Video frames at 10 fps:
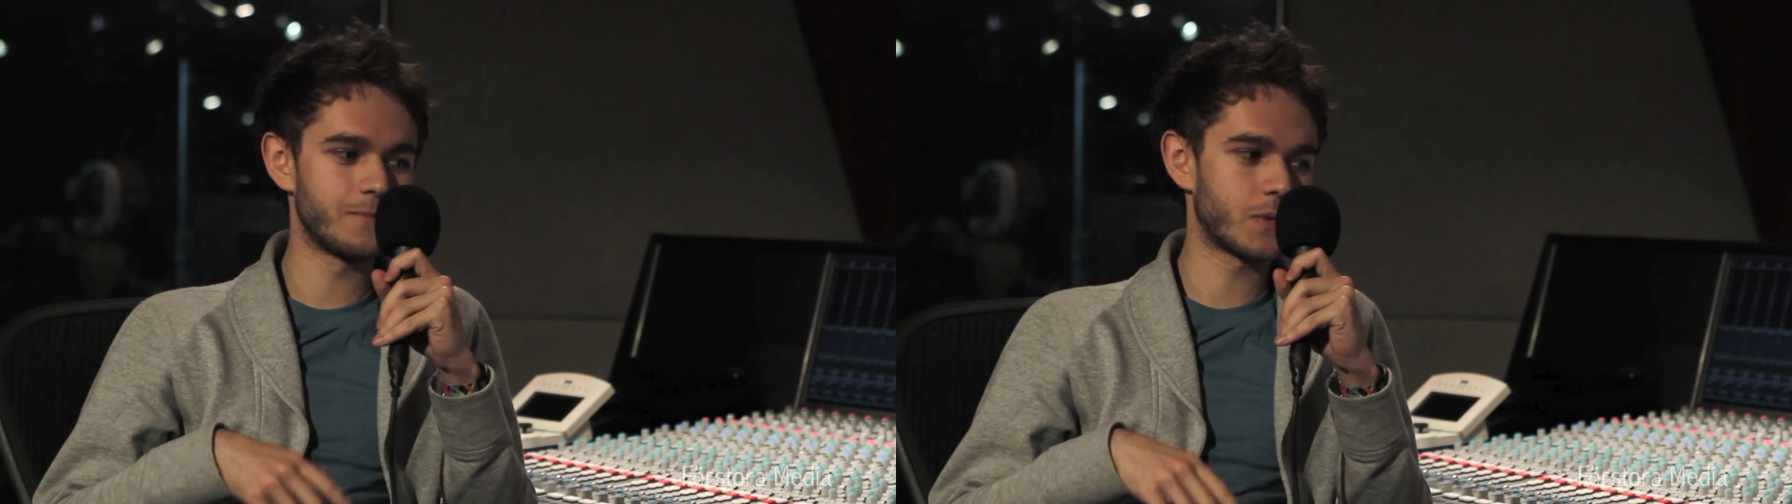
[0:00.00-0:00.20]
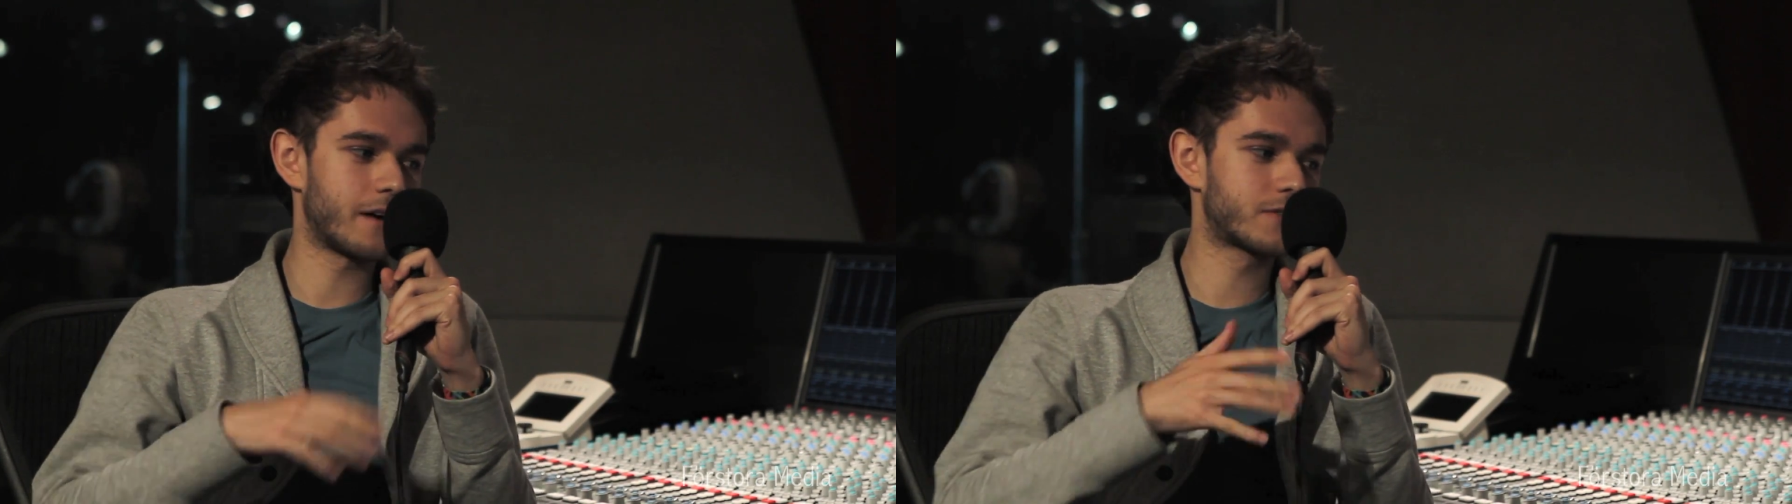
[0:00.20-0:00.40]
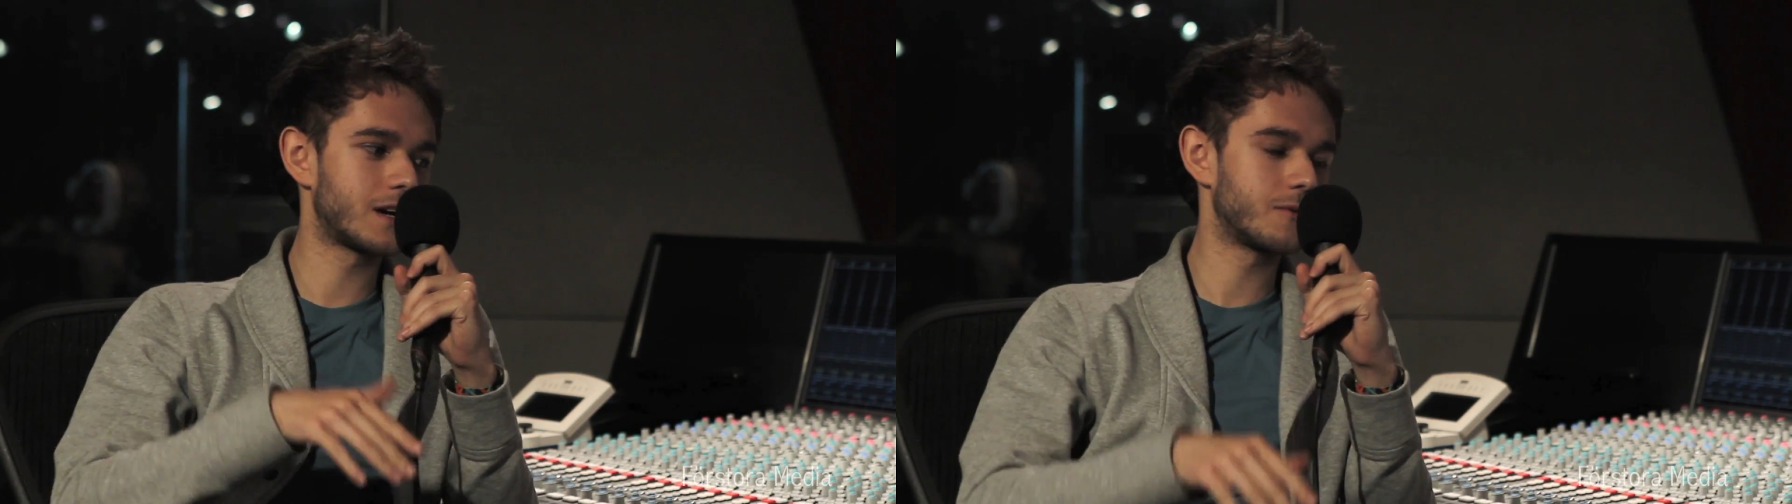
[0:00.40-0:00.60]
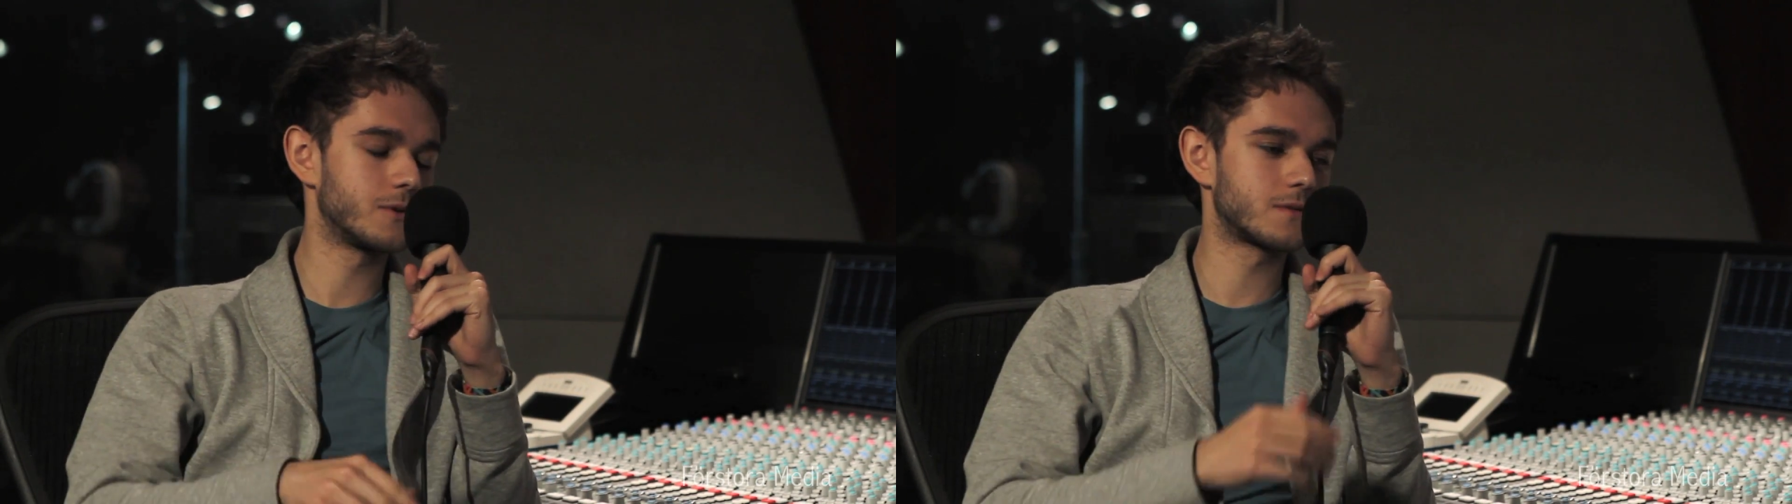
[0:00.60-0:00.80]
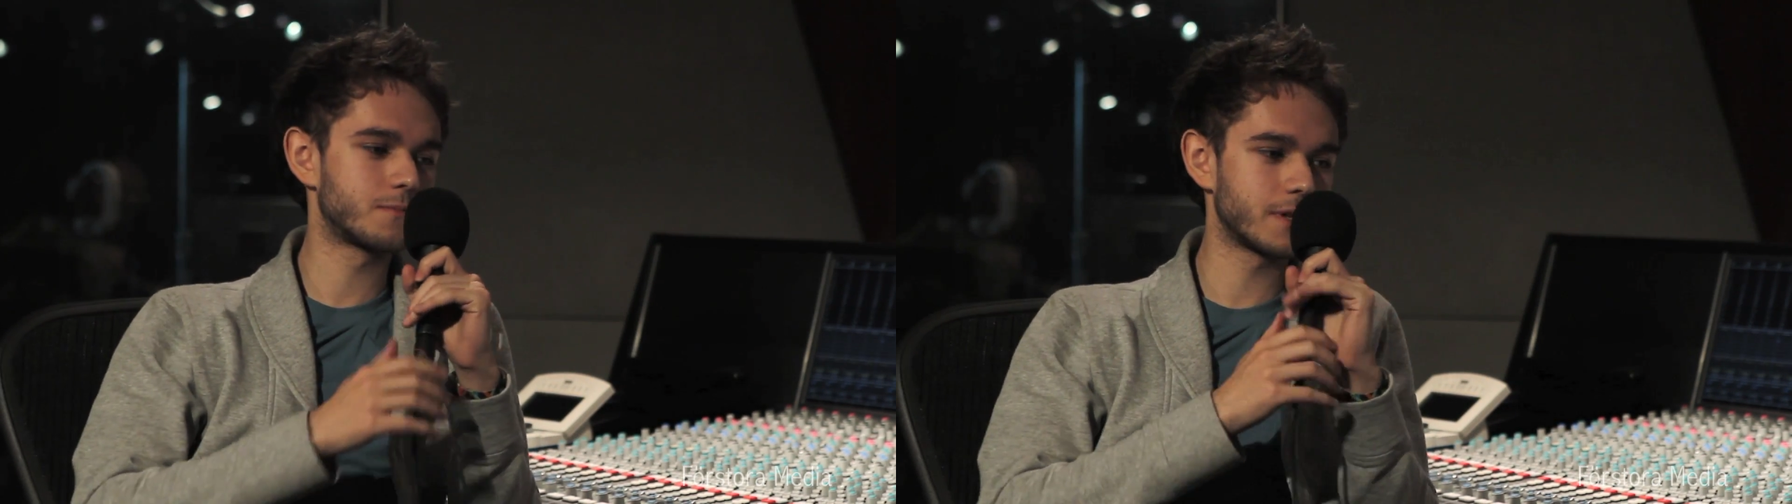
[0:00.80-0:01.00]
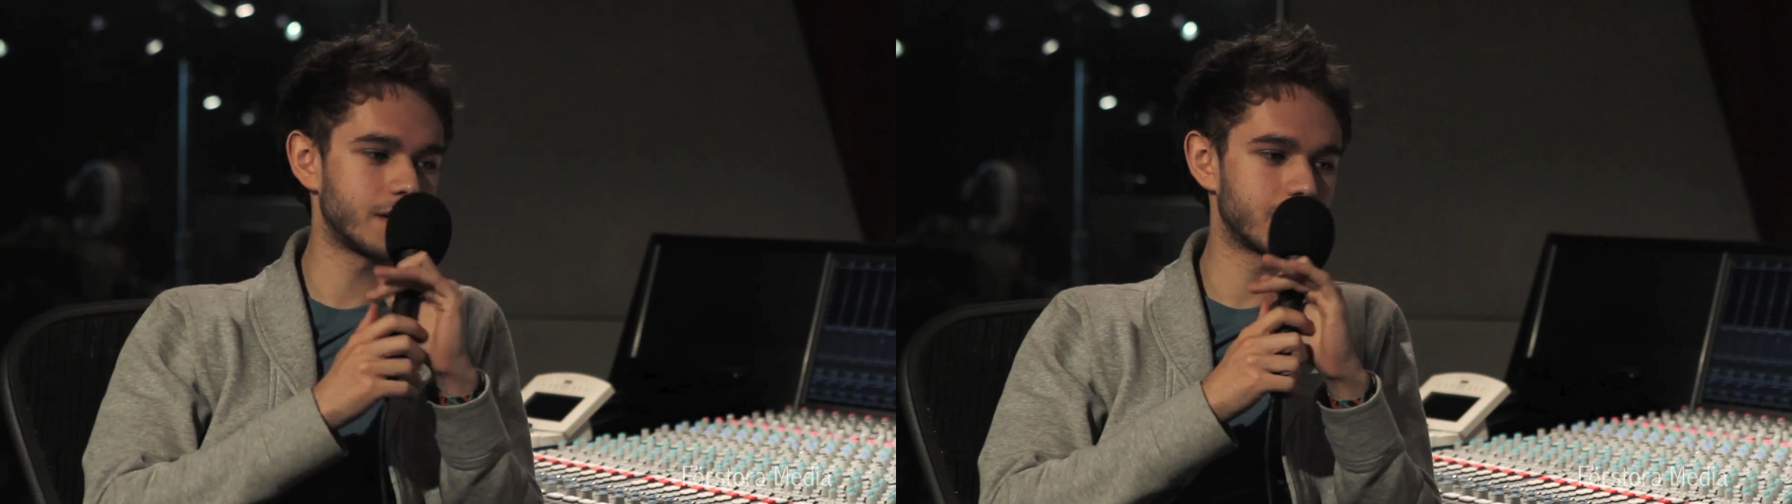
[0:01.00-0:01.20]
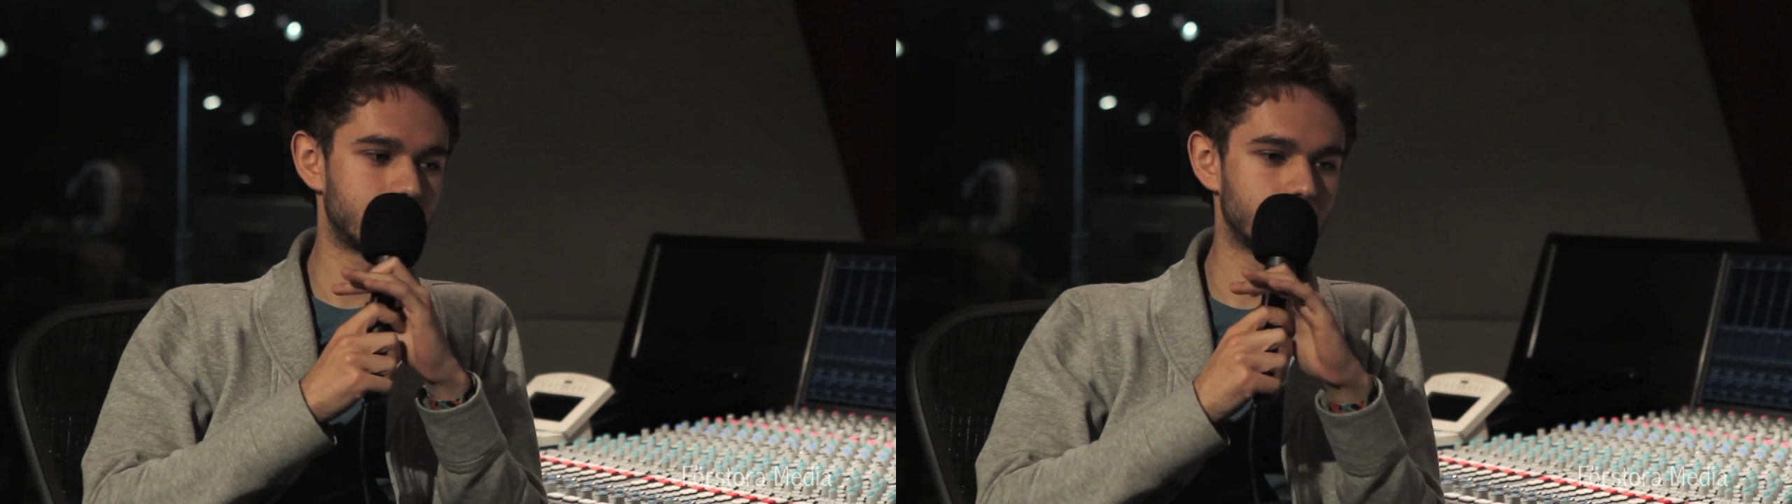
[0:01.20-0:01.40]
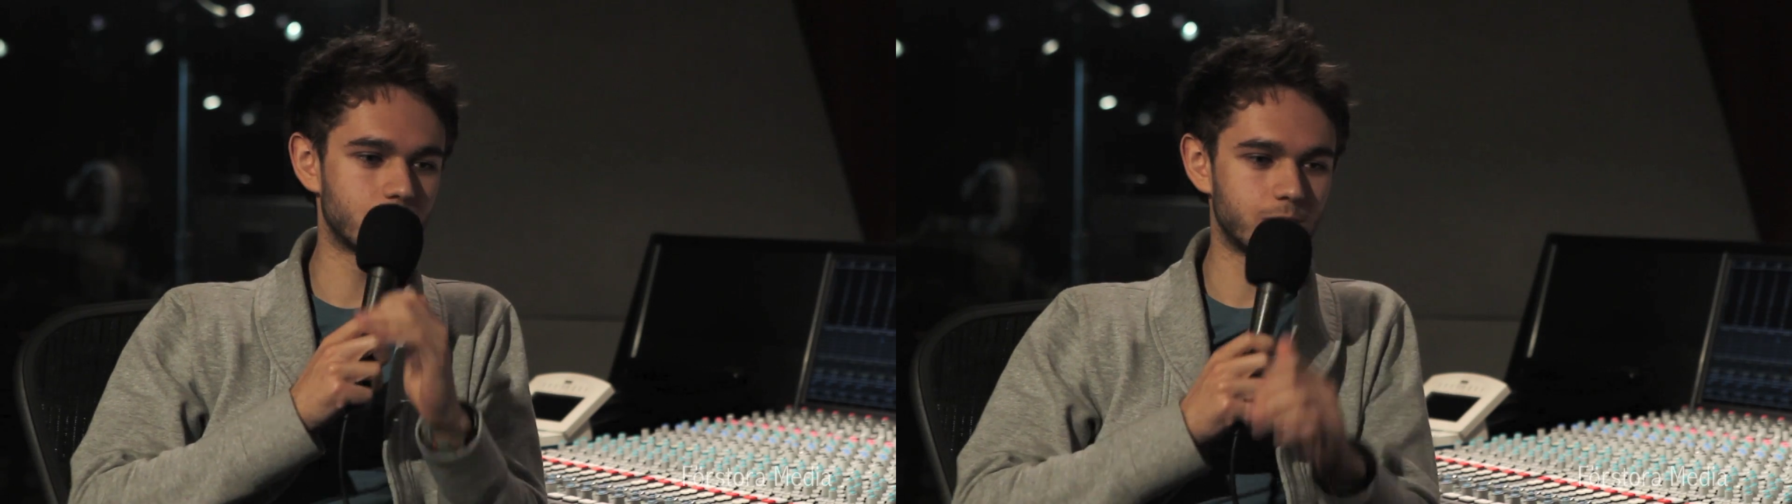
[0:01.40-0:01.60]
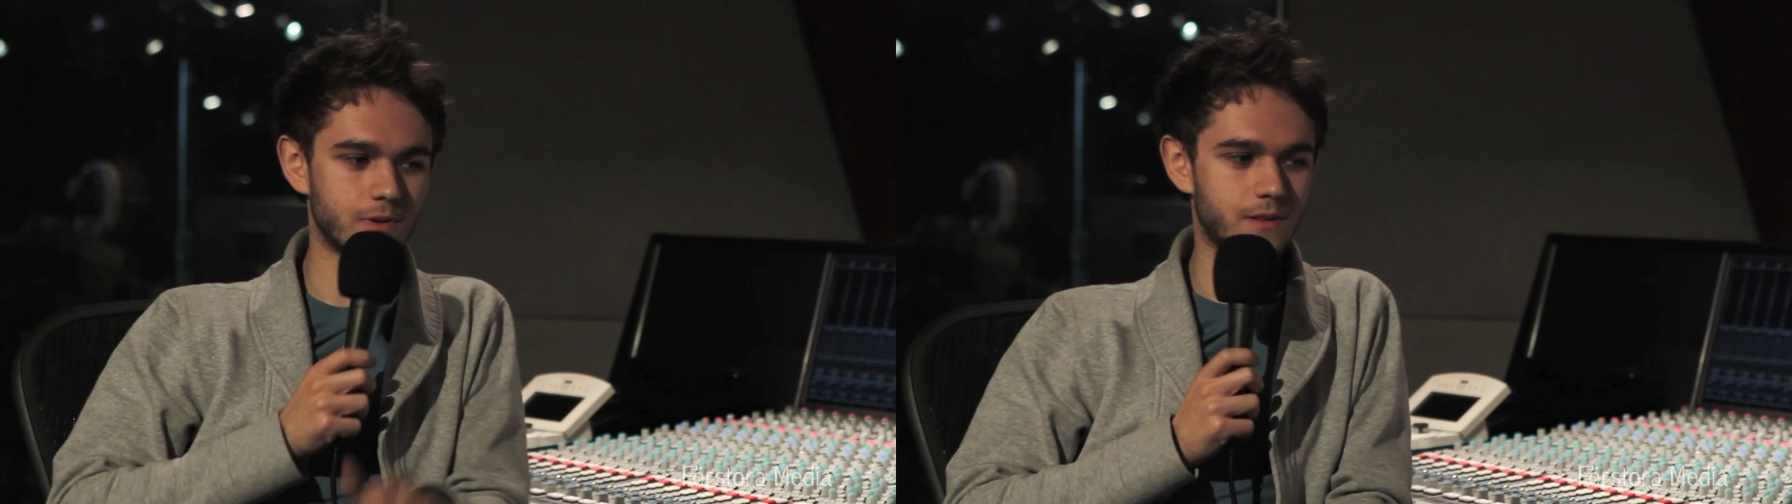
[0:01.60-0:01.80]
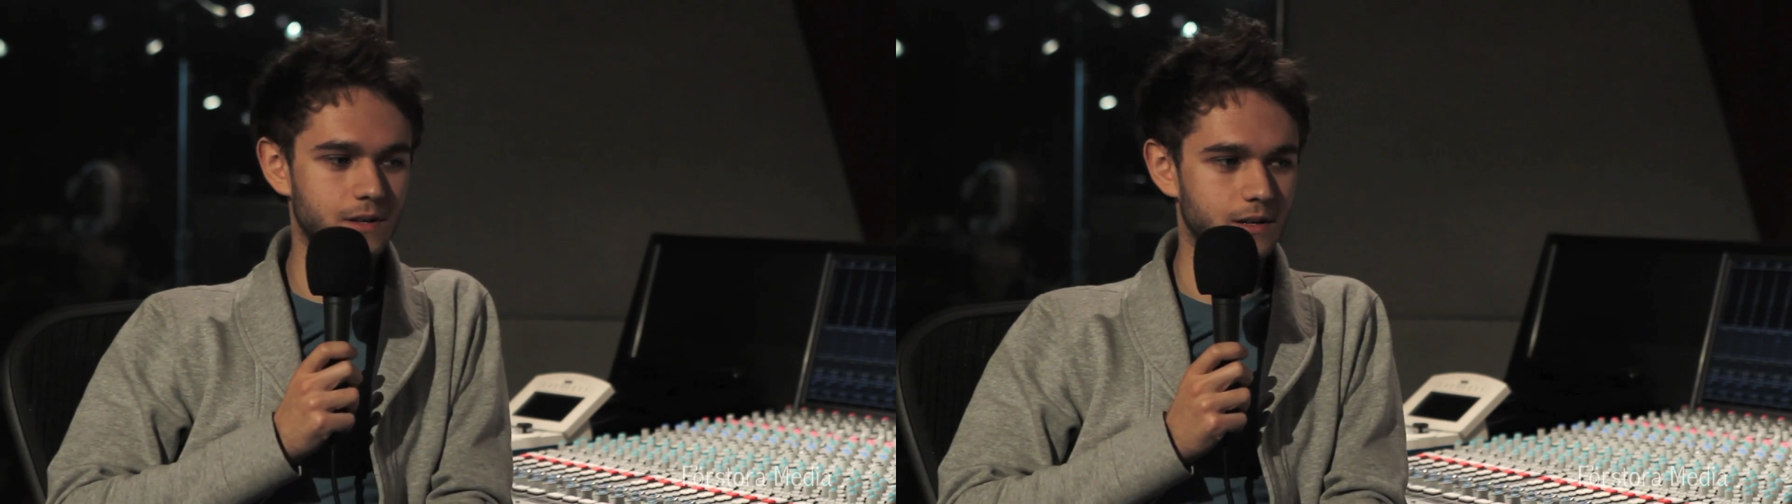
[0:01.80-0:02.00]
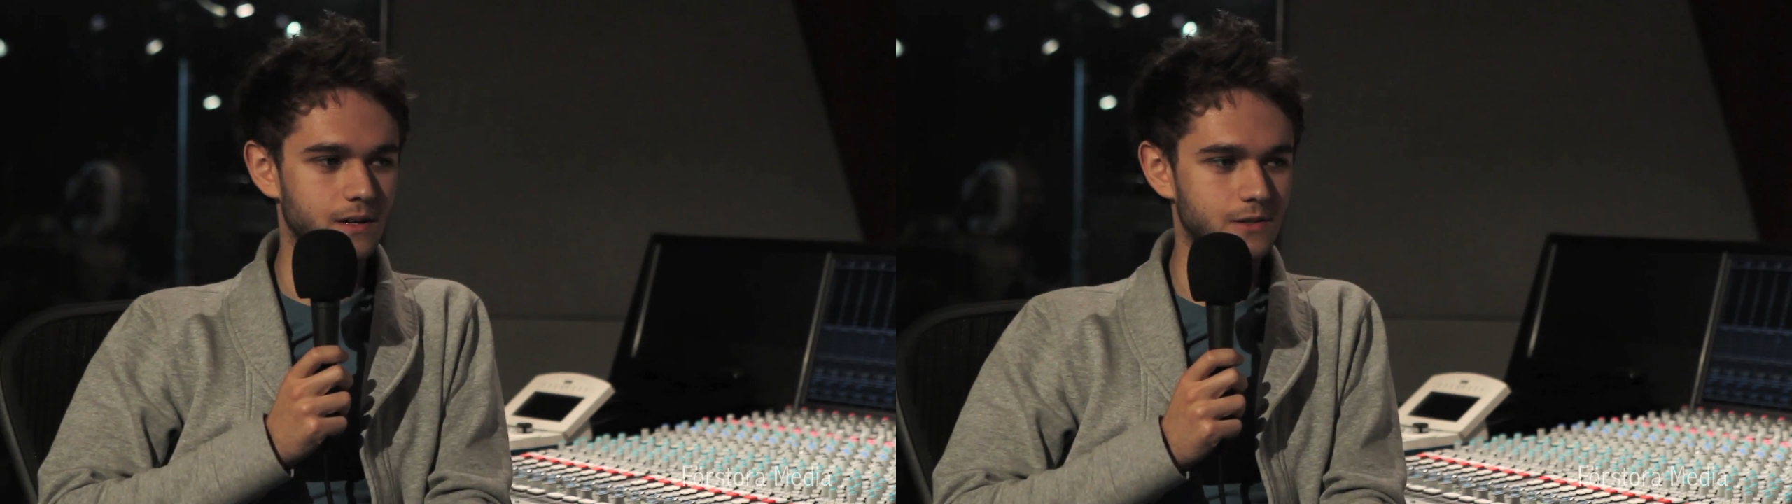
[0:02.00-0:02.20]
after I was playing a tour with uh,